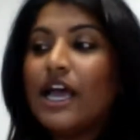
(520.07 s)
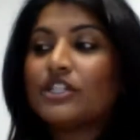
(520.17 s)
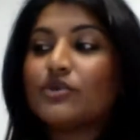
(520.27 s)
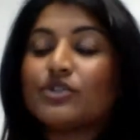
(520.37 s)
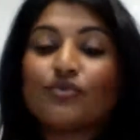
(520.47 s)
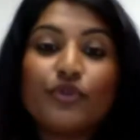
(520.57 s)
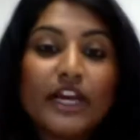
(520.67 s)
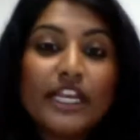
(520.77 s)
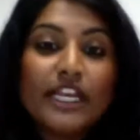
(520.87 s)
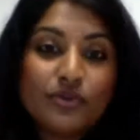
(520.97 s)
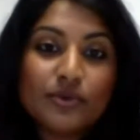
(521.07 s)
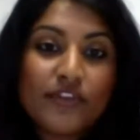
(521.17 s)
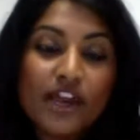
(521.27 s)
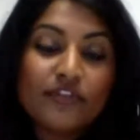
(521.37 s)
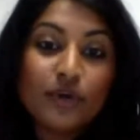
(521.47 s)
So it's a really good one
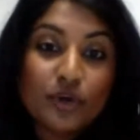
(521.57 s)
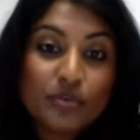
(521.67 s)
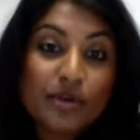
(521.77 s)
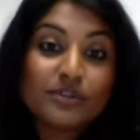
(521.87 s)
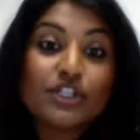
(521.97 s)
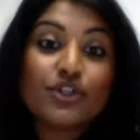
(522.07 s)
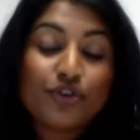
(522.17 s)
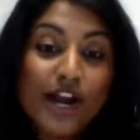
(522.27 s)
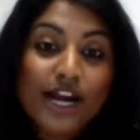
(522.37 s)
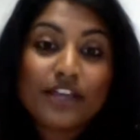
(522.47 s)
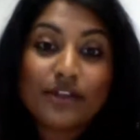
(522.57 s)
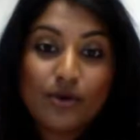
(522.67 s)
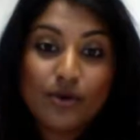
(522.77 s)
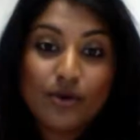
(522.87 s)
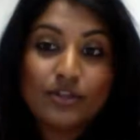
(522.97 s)
there if you want to be able to track the
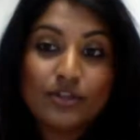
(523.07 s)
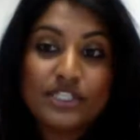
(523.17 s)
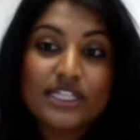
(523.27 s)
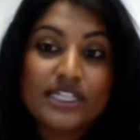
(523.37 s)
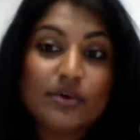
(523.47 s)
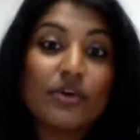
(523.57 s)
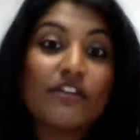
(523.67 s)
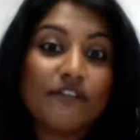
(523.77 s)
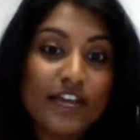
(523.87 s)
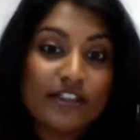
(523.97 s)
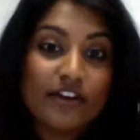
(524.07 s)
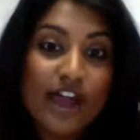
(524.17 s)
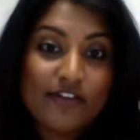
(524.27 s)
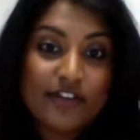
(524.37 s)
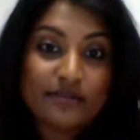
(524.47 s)
calls and see what effect they're
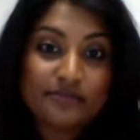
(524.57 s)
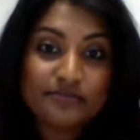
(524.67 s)
having.